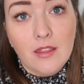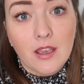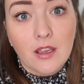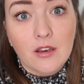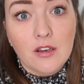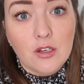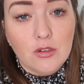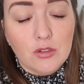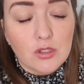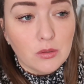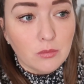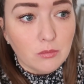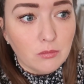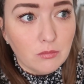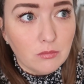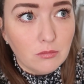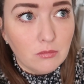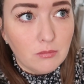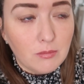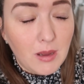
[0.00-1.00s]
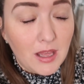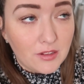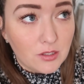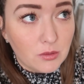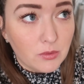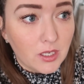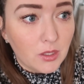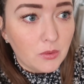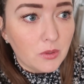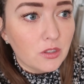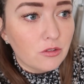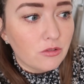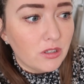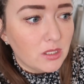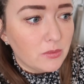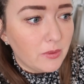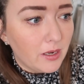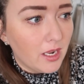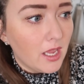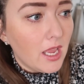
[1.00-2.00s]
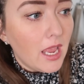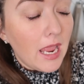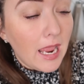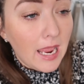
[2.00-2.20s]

they're gonna do some maths work with Chris when